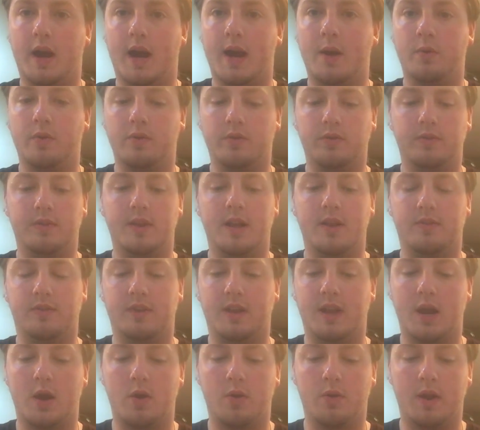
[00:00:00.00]
I was
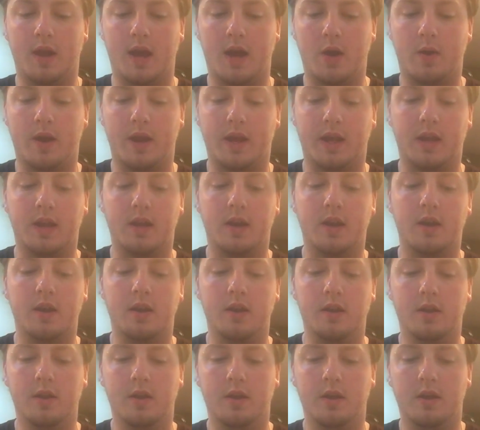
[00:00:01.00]
testing out how I
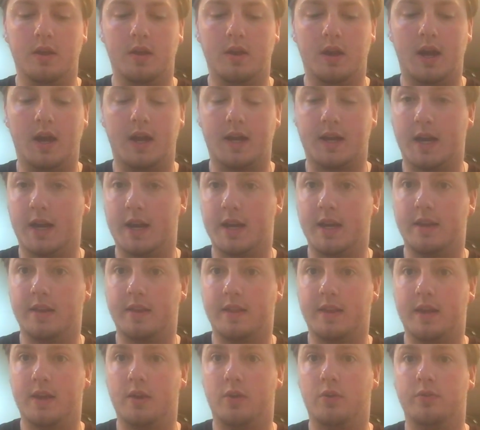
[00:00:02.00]
can cut into
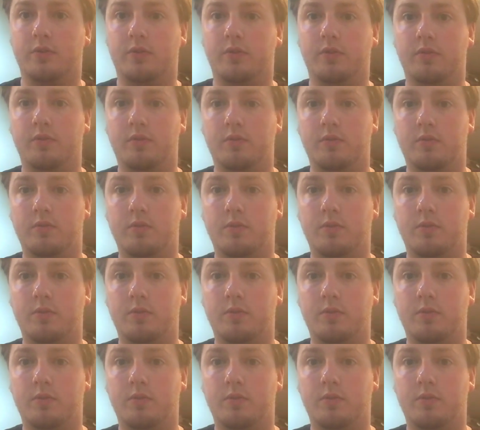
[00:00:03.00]
the hilts.